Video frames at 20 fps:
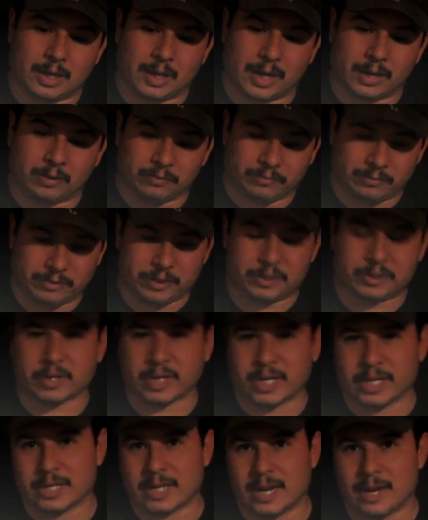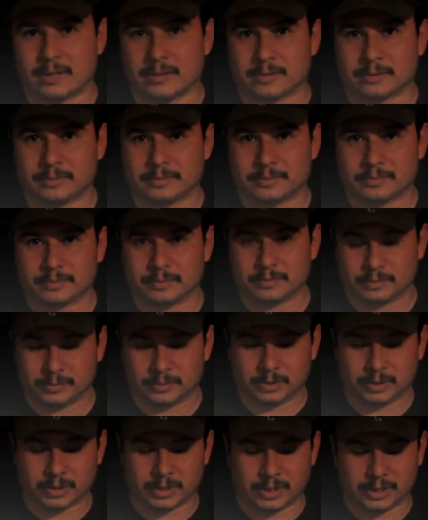I don't fish straight down
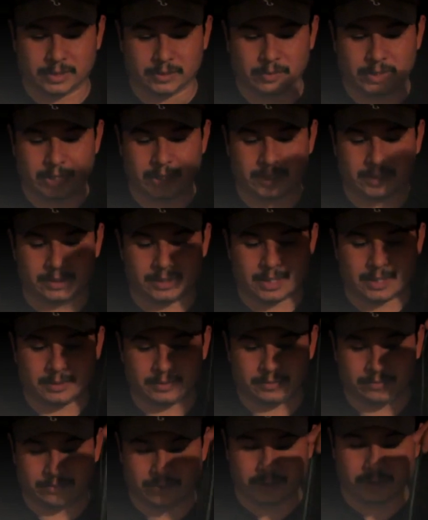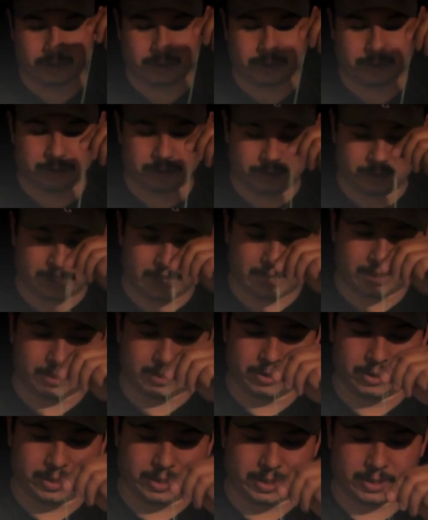so that the rig is not vertical and
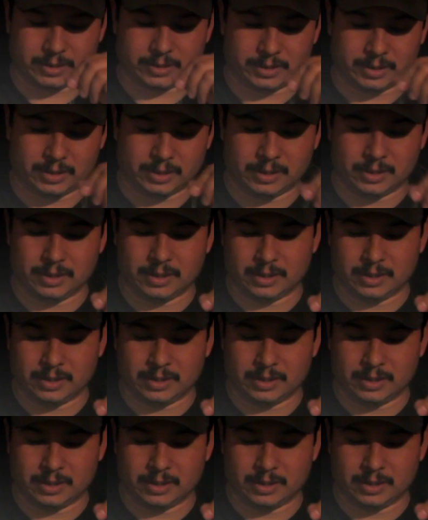the hook is